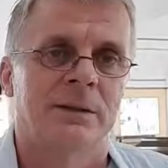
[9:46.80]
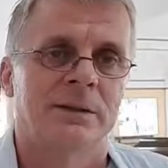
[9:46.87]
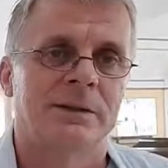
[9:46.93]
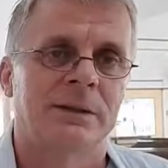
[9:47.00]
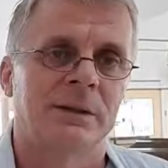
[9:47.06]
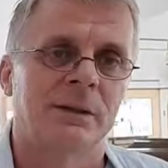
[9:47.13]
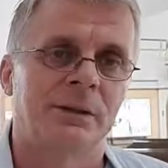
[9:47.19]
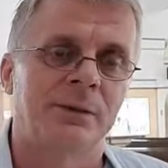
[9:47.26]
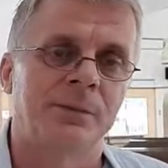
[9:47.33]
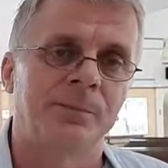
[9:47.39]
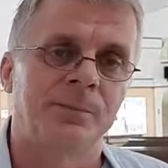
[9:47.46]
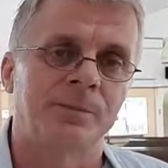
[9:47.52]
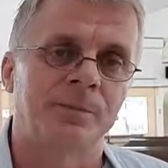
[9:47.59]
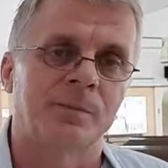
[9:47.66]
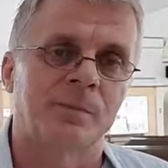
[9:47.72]

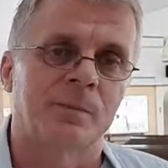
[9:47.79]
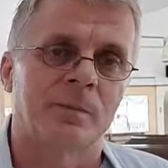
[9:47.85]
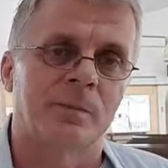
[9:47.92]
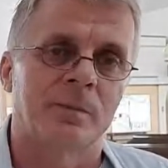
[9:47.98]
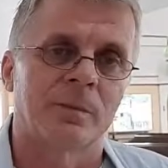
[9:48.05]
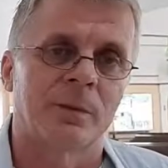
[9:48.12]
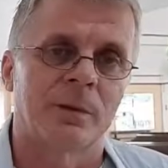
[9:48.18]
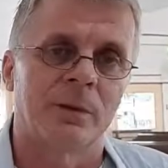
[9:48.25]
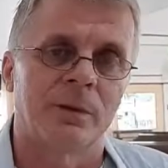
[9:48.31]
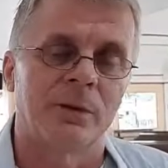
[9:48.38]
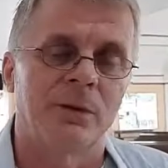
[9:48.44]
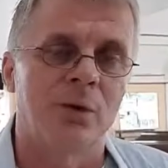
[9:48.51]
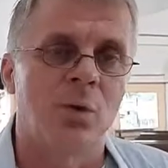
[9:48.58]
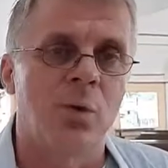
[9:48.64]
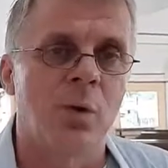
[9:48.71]
So
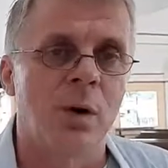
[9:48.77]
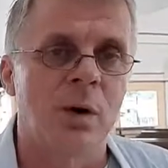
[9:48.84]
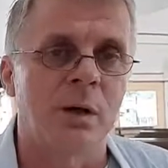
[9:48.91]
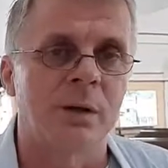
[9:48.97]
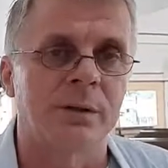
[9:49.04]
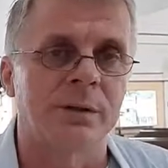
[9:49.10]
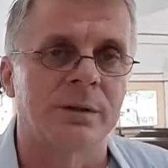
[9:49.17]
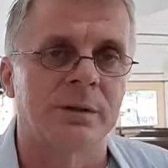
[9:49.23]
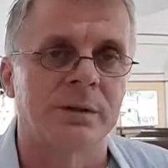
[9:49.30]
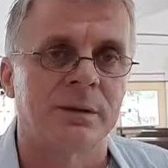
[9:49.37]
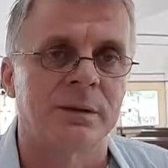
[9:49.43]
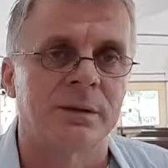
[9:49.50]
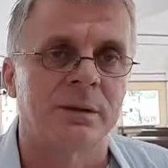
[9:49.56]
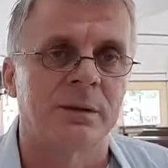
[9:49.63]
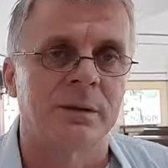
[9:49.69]
the Word
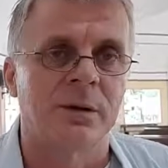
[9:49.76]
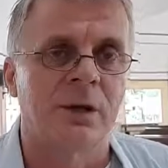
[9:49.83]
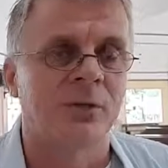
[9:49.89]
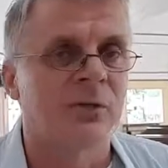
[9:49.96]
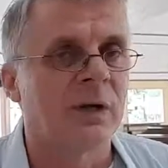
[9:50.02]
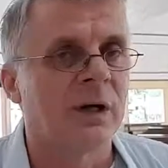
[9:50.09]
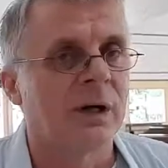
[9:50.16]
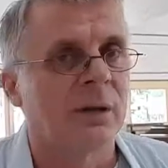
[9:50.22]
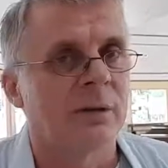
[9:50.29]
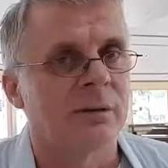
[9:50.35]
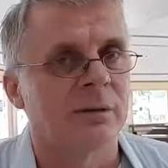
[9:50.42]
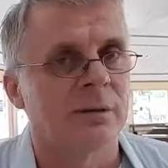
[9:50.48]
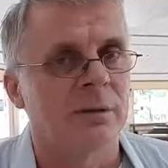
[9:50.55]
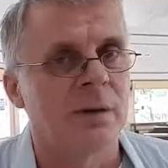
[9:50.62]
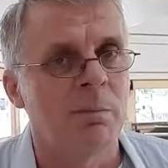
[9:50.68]
of
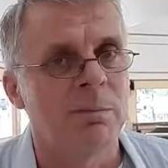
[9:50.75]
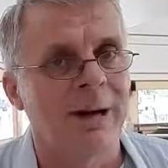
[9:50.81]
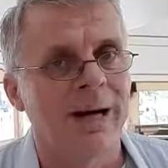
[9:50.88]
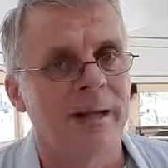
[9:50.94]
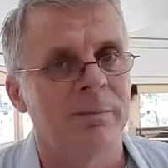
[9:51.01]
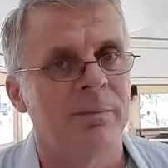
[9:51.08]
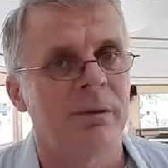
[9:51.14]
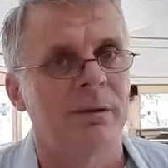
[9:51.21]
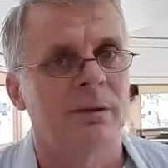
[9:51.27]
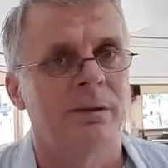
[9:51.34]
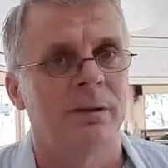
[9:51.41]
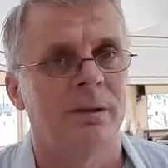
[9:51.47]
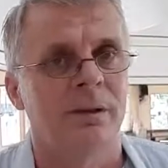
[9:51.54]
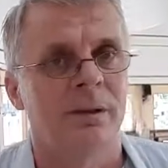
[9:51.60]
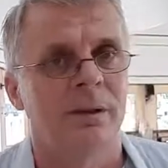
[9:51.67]
God, the Bible,
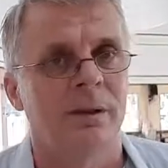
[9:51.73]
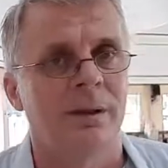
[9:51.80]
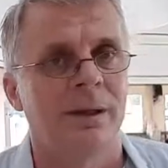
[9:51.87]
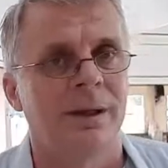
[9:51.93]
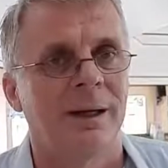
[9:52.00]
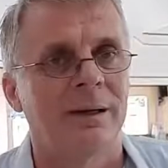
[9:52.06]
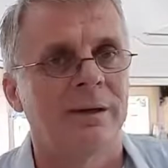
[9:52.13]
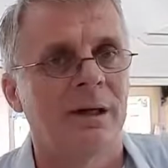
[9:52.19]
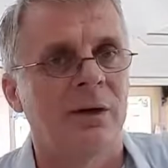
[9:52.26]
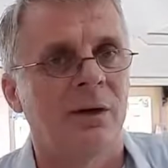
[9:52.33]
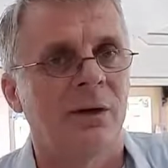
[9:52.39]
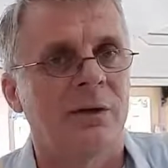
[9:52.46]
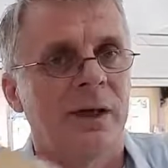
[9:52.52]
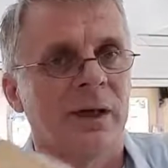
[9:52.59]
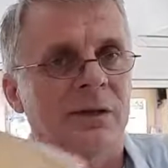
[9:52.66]
and the
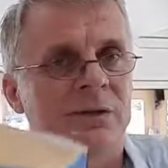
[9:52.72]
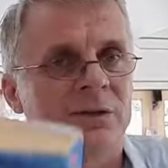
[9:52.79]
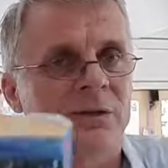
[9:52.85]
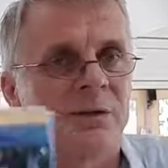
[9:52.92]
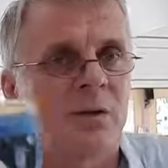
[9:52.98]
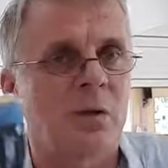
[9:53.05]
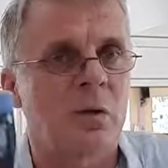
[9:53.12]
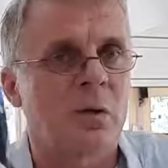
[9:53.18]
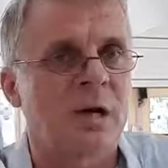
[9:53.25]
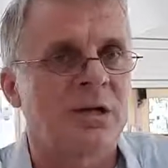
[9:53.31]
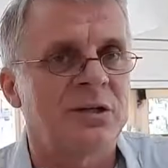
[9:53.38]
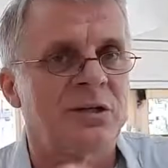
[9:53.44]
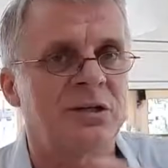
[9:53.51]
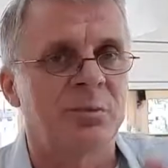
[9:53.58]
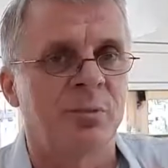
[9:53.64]
connection,
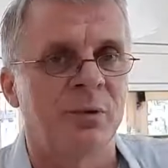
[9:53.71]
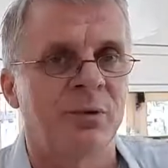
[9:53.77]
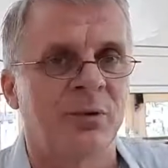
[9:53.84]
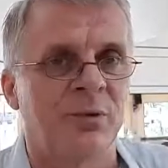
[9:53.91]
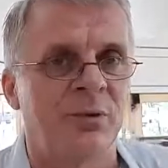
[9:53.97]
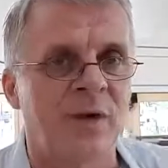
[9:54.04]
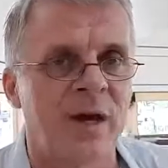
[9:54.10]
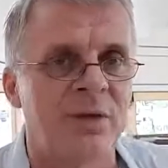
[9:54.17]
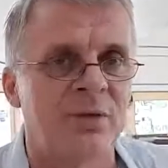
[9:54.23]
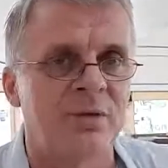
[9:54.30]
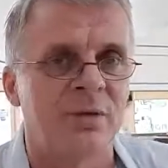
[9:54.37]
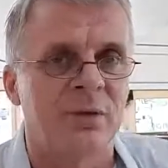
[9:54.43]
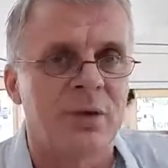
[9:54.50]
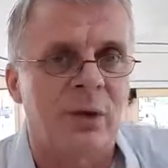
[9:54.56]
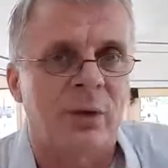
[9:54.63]
relationship with faith,
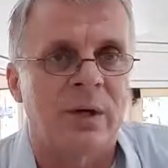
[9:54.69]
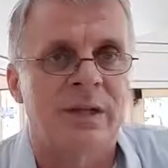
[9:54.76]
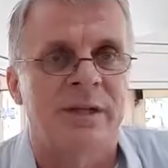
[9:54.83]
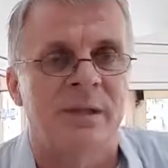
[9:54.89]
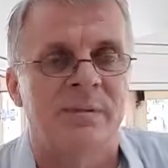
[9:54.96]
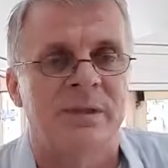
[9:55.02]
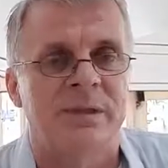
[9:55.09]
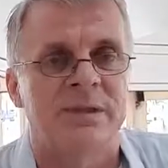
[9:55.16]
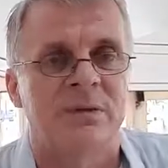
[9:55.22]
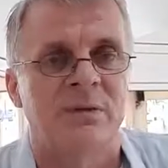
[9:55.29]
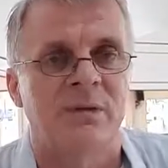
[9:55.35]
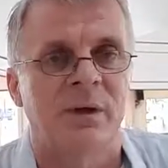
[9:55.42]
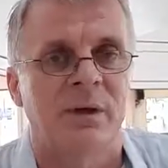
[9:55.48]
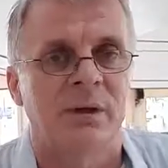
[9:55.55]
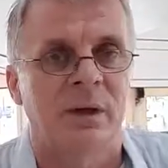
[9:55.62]
your intimacy
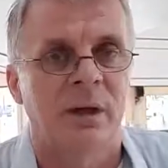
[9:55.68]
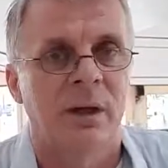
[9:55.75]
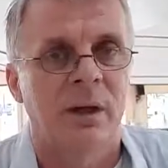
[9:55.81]
with God.